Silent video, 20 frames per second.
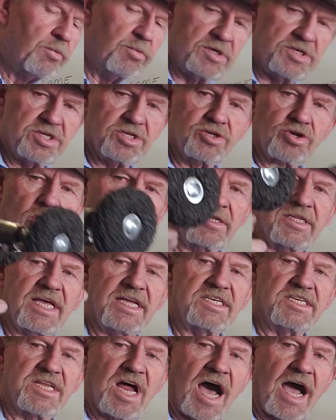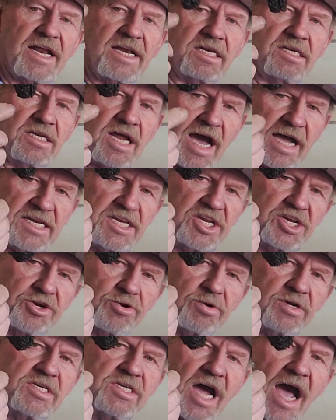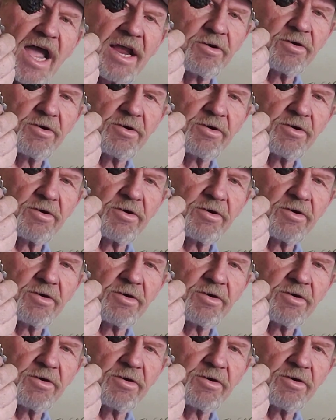which is called a 90-degree die